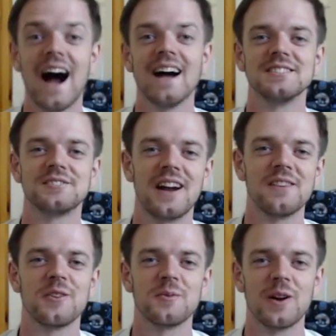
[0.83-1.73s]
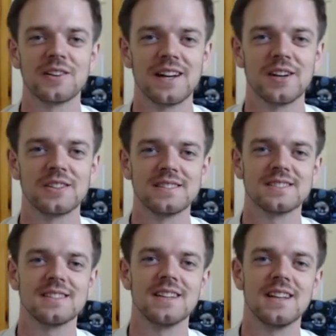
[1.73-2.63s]
Hi, it's Ryan from Rocadog. This
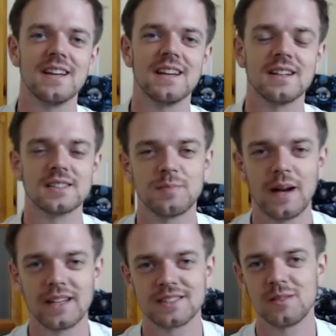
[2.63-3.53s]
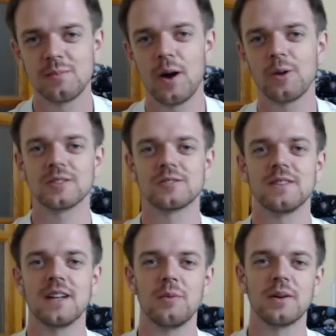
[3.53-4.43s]
is a little special bonus
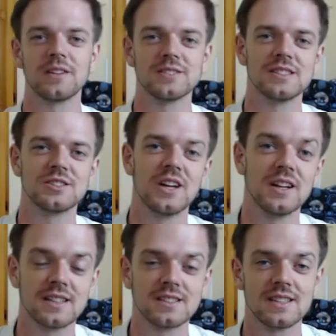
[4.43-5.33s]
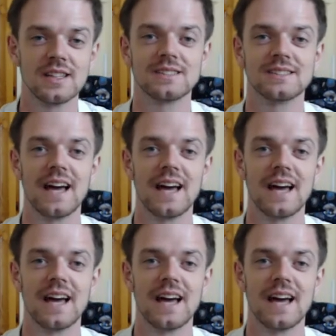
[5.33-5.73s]
video because this channel exceeded